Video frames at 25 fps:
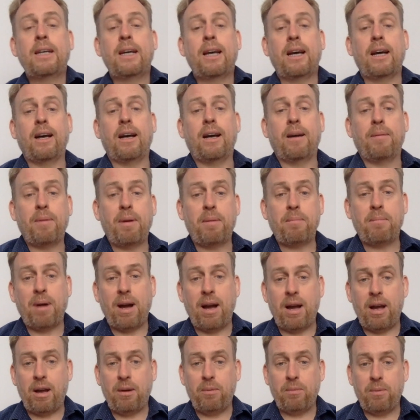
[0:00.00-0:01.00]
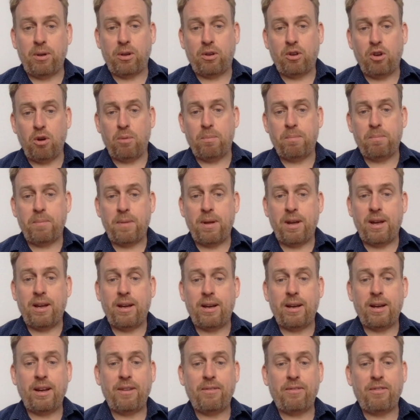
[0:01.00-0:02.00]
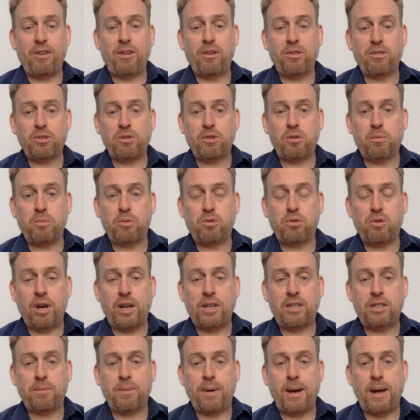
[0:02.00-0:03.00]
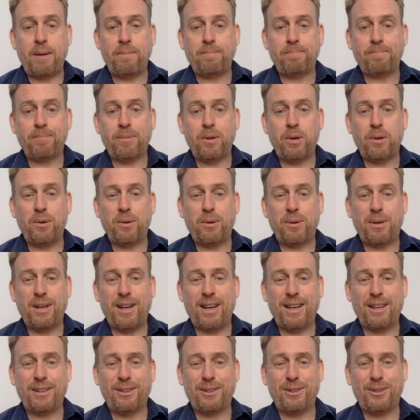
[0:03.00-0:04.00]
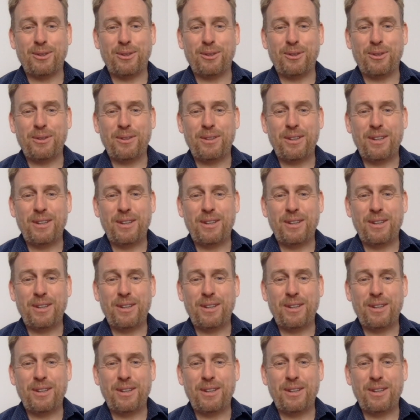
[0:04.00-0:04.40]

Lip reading: It will come if it doesn't come straight away. Okay, good.